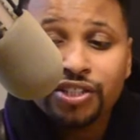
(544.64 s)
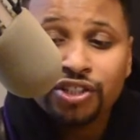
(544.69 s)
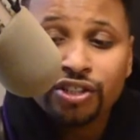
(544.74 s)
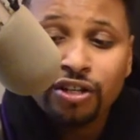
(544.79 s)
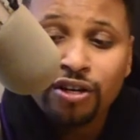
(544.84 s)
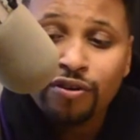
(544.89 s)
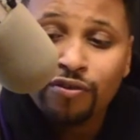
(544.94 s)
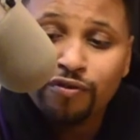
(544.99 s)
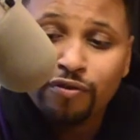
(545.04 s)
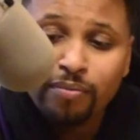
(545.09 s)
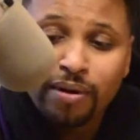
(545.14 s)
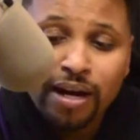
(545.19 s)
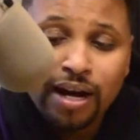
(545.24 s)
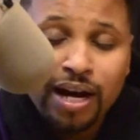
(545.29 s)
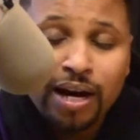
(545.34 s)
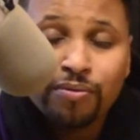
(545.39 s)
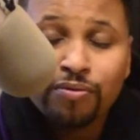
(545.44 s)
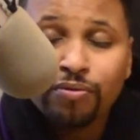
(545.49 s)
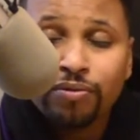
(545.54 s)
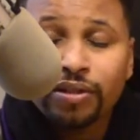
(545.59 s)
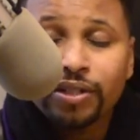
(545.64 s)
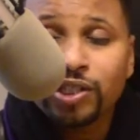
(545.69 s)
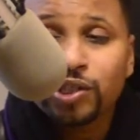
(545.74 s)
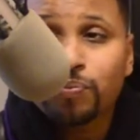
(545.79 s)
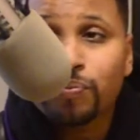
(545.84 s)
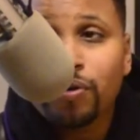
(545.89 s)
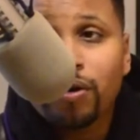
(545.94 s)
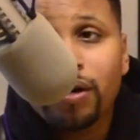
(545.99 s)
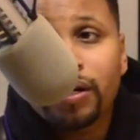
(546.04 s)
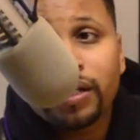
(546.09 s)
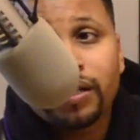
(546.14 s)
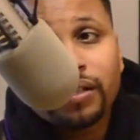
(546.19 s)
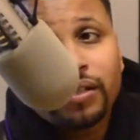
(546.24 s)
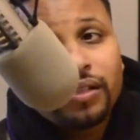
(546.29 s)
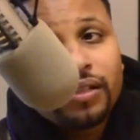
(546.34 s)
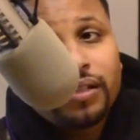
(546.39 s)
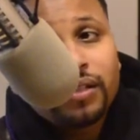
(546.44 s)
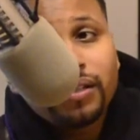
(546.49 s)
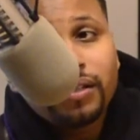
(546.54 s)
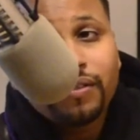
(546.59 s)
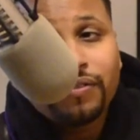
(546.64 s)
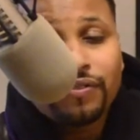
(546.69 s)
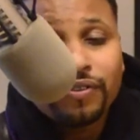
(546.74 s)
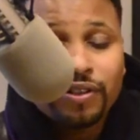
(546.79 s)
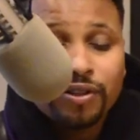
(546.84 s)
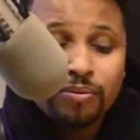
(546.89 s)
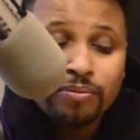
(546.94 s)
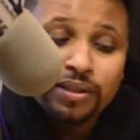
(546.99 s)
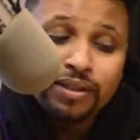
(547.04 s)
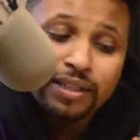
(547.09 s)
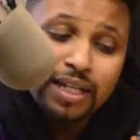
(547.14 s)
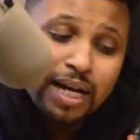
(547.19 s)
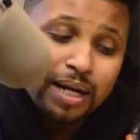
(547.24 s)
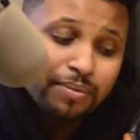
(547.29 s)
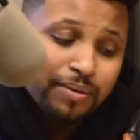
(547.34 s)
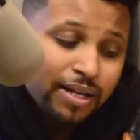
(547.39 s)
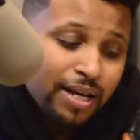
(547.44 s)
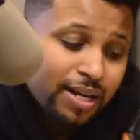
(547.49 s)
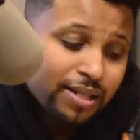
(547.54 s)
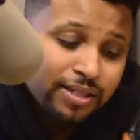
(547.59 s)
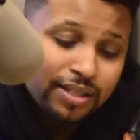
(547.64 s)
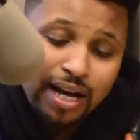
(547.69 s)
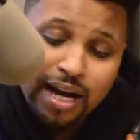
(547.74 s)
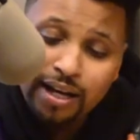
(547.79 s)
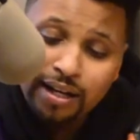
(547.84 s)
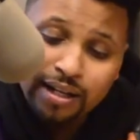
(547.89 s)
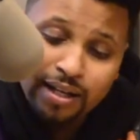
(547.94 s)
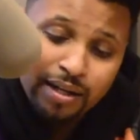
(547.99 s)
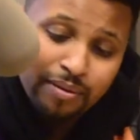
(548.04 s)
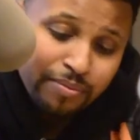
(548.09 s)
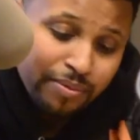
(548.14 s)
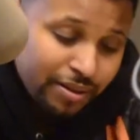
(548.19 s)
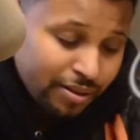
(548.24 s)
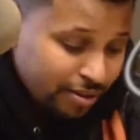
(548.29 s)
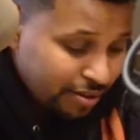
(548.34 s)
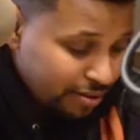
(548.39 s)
a show for my album release party. Feel me? Top Cats, holla at me.